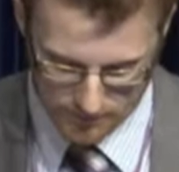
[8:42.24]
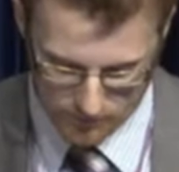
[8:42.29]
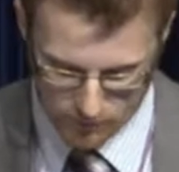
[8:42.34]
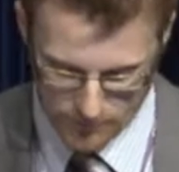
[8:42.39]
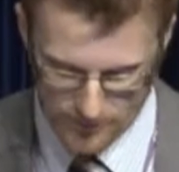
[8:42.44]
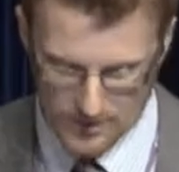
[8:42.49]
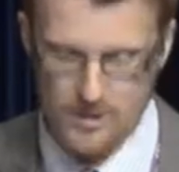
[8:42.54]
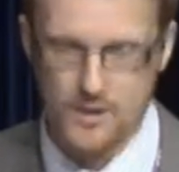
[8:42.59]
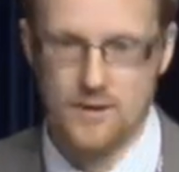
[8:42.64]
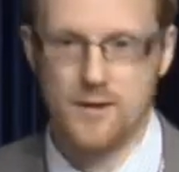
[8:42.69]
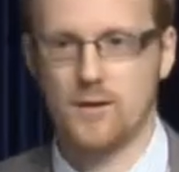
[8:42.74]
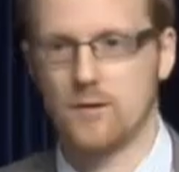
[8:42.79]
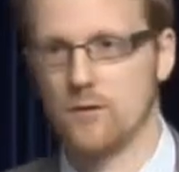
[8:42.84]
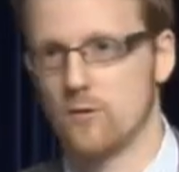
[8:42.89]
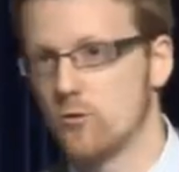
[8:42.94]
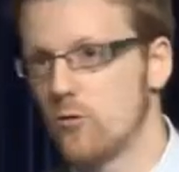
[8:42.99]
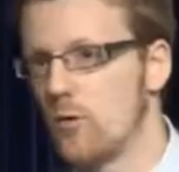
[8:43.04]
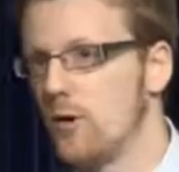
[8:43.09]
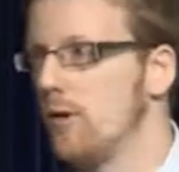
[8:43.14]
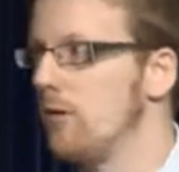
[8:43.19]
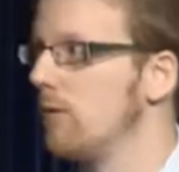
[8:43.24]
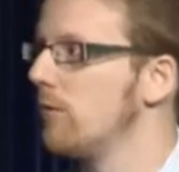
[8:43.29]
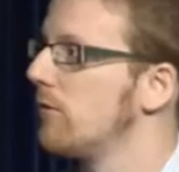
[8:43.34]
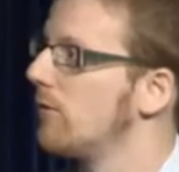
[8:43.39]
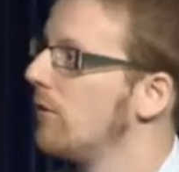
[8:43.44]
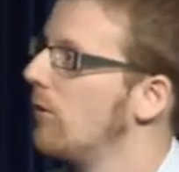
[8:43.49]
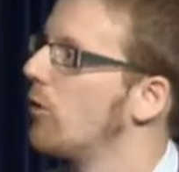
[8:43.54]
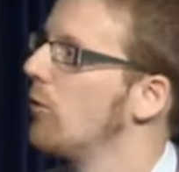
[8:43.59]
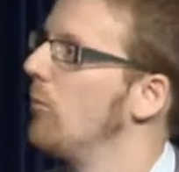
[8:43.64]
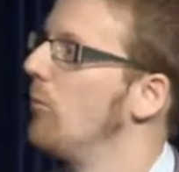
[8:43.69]
as well clinical
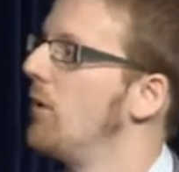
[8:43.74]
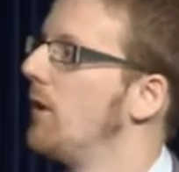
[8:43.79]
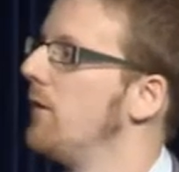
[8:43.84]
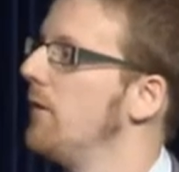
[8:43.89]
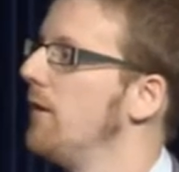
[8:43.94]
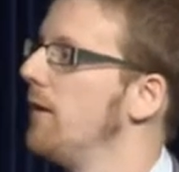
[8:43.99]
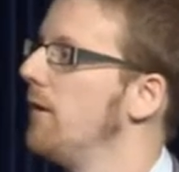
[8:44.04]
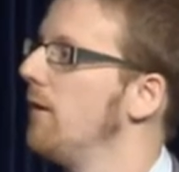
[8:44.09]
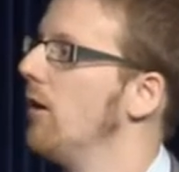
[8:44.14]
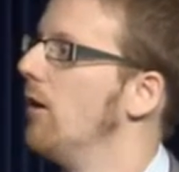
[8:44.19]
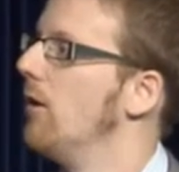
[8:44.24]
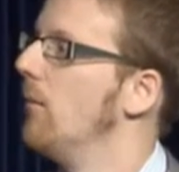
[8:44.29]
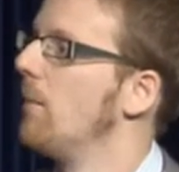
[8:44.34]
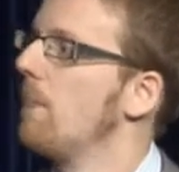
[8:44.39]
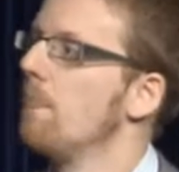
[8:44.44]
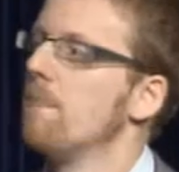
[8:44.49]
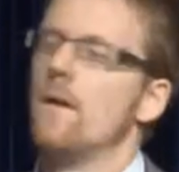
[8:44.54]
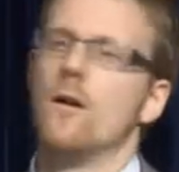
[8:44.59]
trials comparing uh,